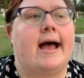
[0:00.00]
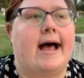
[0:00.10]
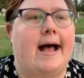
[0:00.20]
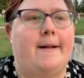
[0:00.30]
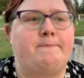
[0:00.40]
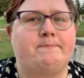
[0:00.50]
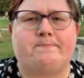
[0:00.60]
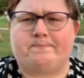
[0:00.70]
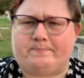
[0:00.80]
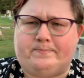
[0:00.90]
Um,
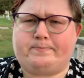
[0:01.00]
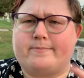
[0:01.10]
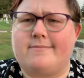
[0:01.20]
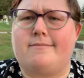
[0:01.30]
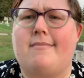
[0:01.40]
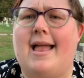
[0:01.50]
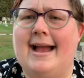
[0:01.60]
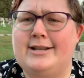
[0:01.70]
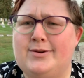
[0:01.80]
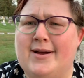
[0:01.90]

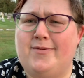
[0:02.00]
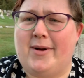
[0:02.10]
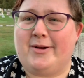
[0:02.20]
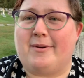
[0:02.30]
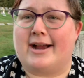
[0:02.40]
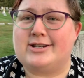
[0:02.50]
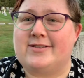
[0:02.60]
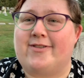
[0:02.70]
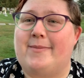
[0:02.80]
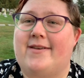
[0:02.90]
I do have one correction
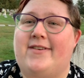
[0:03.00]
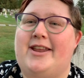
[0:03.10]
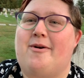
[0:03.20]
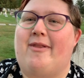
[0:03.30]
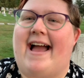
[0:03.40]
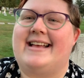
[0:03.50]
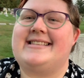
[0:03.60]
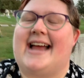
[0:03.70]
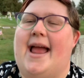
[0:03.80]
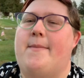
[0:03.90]
from my video
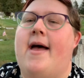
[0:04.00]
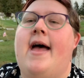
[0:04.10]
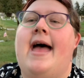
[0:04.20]
last time.